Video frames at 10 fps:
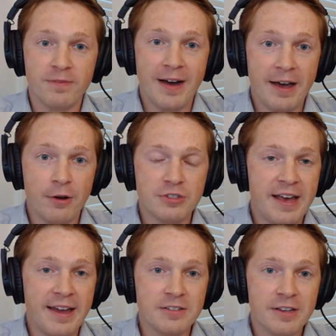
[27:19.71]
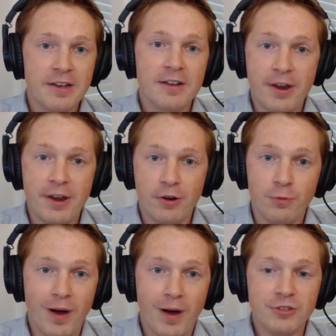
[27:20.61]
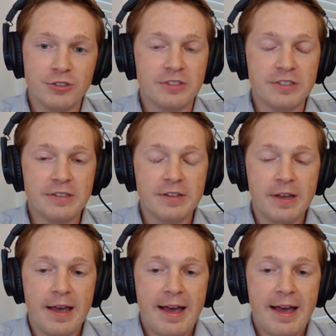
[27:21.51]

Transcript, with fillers: provider status there in Washington.